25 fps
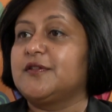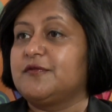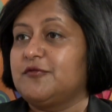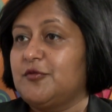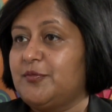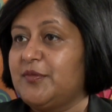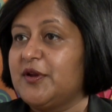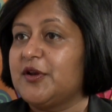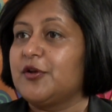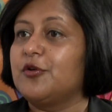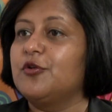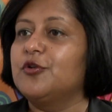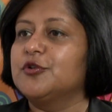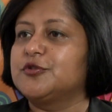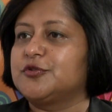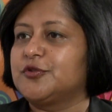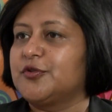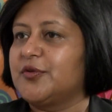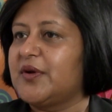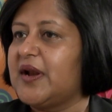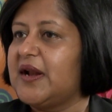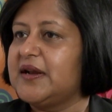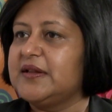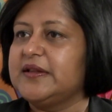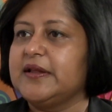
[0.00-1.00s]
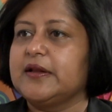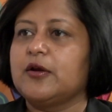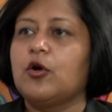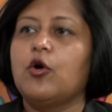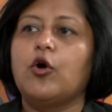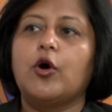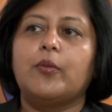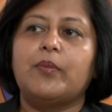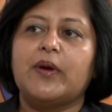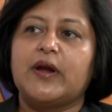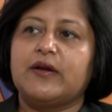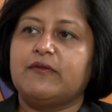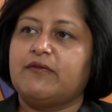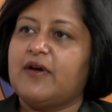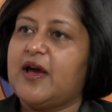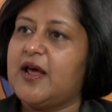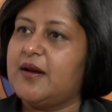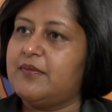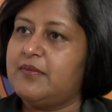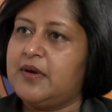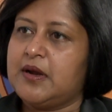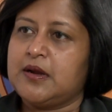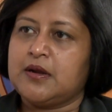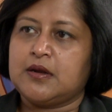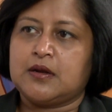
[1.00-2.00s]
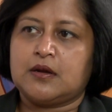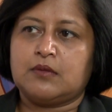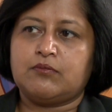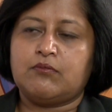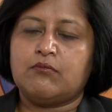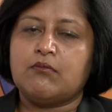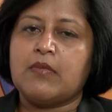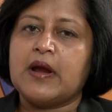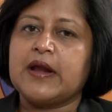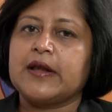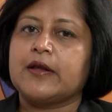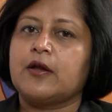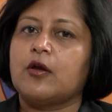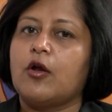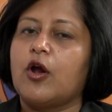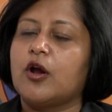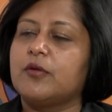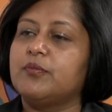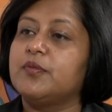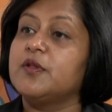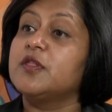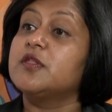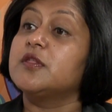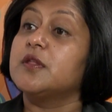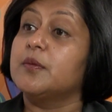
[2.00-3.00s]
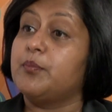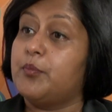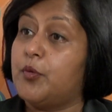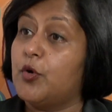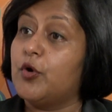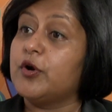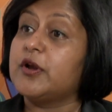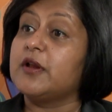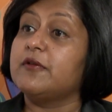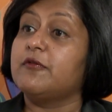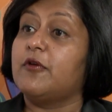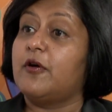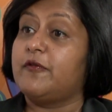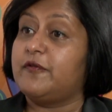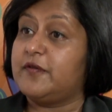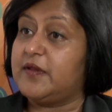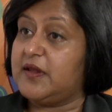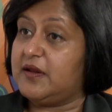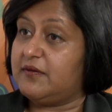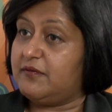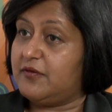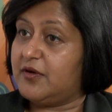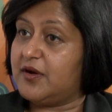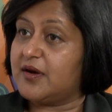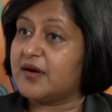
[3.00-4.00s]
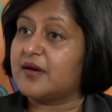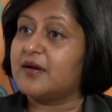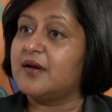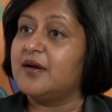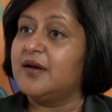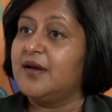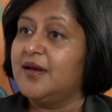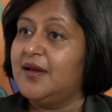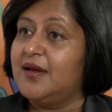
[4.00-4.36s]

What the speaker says: women go through, right? Their home environment might not be supportive of their work.